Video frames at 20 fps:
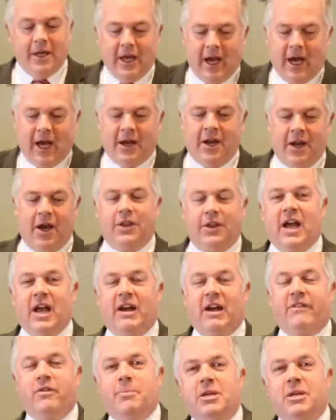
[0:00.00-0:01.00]
Uh, no, the
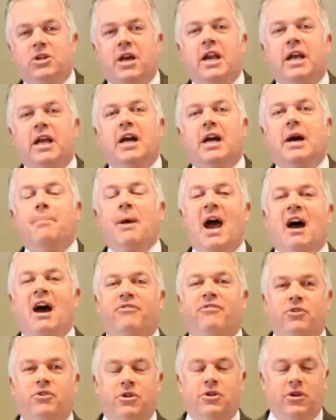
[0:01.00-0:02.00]
government's going to come
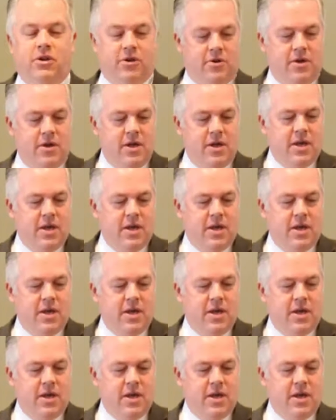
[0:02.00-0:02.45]
after you.